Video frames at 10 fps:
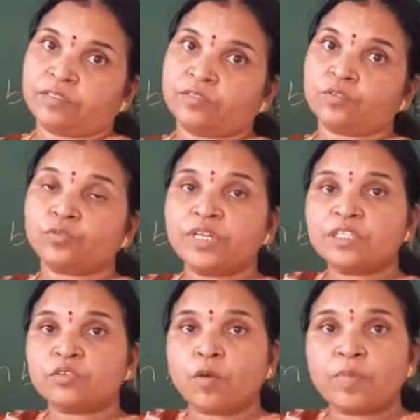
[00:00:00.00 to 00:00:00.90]
So
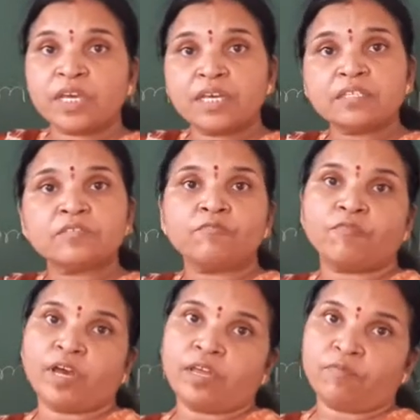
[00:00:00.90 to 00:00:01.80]
today's topic is
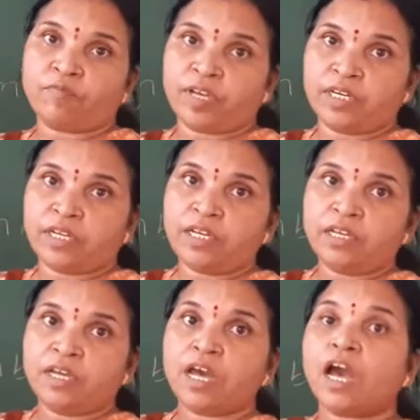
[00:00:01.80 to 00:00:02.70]
firefighting,